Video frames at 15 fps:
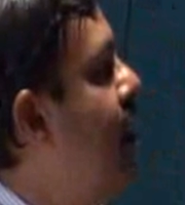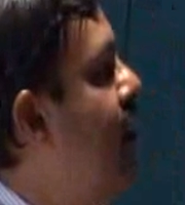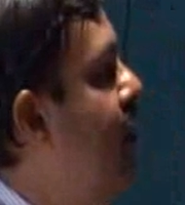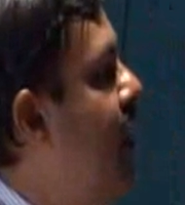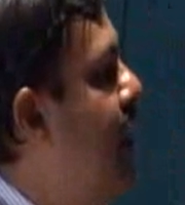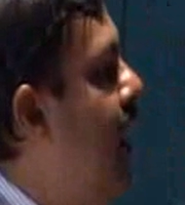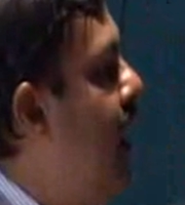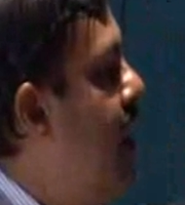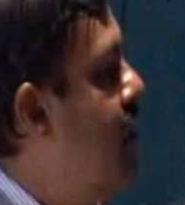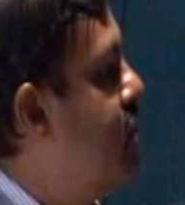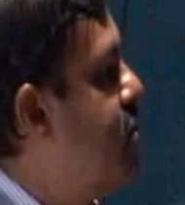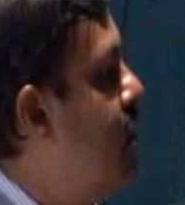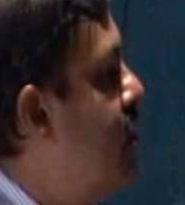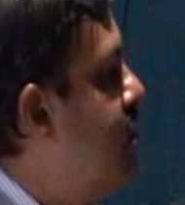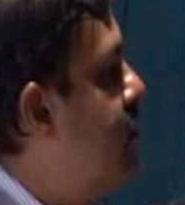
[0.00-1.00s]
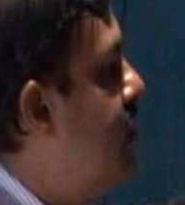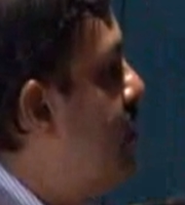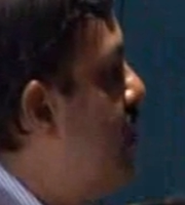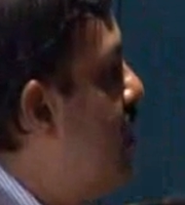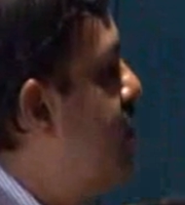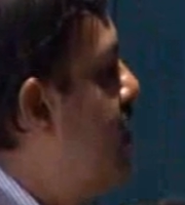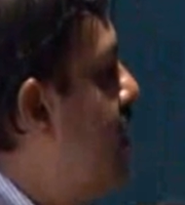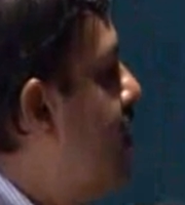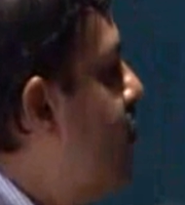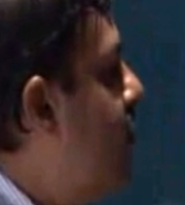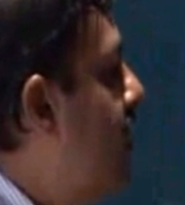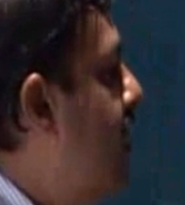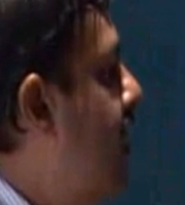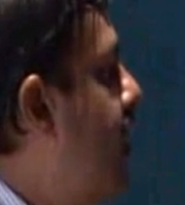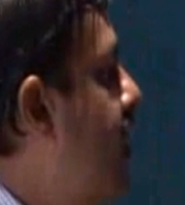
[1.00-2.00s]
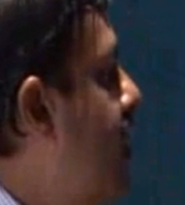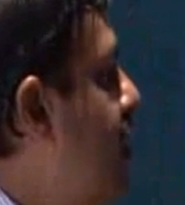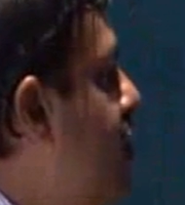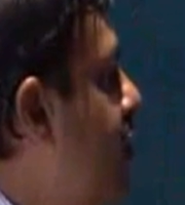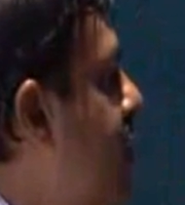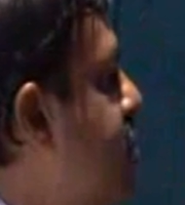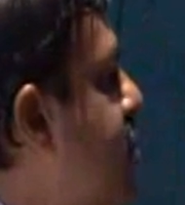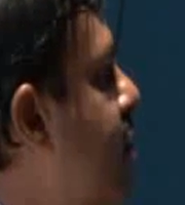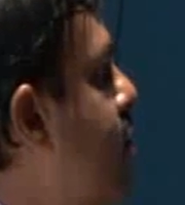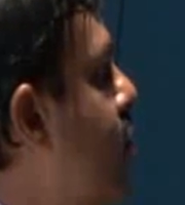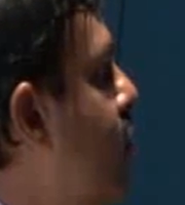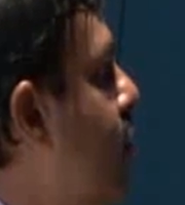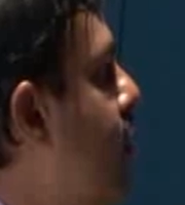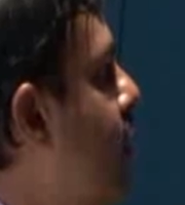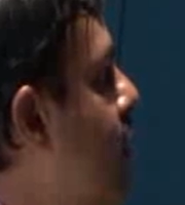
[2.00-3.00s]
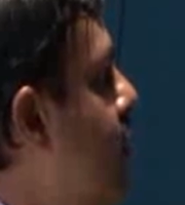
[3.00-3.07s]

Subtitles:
a very high resolution imaging working in a differential mode.